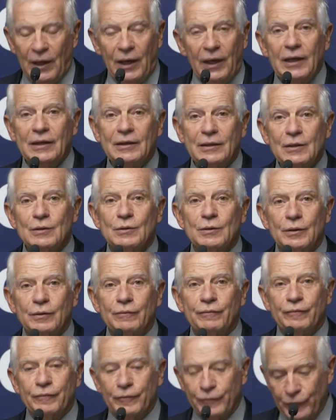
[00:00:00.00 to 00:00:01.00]
It is the
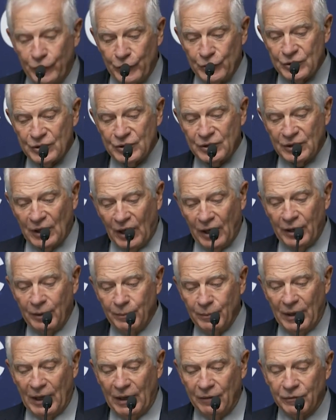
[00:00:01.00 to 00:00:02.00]
first
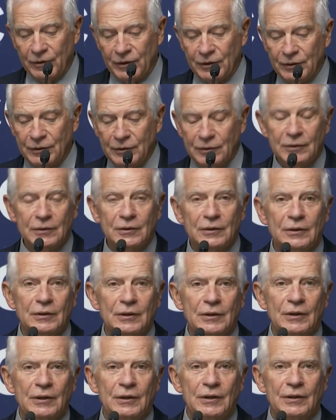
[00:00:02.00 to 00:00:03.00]
time ever
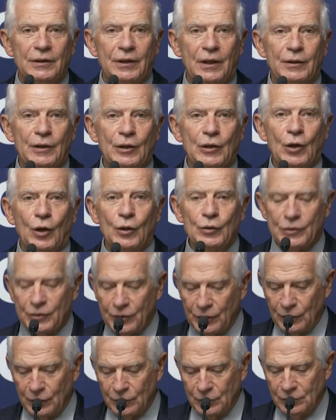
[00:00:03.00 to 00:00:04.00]
that the
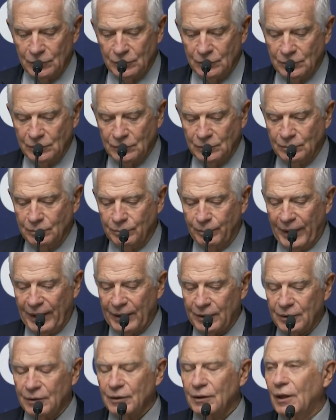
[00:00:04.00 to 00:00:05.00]
Council
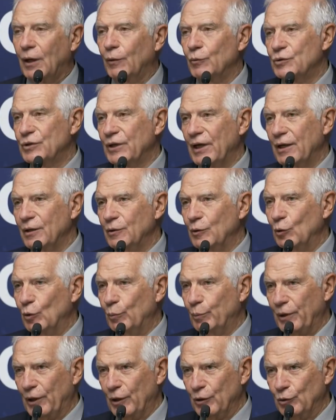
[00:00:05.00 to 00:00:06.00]
met outside the
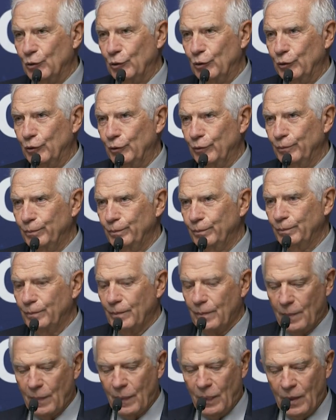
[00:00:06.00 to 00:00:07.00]
European Union.
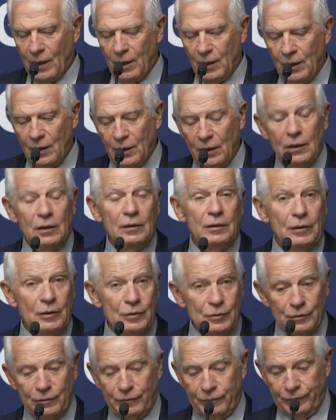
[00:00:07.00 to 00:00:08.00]
It
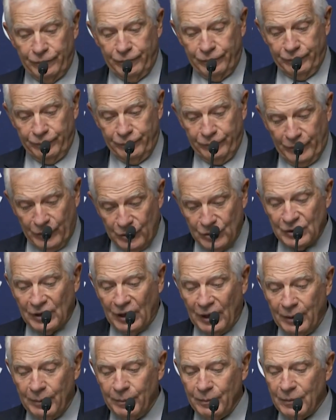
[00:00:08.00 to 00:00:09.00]
is the first
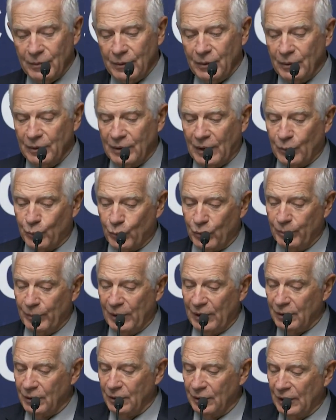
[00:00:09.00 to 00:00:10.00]
time that we
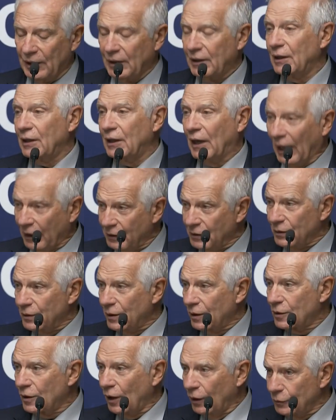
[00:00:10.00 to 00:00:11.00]
met in a
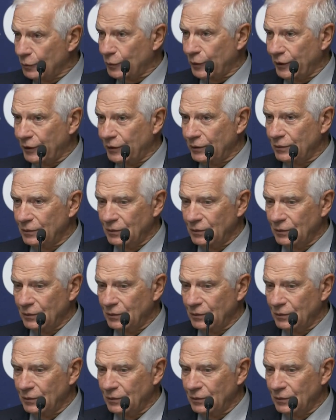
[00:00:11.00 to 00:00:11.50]
candidate country.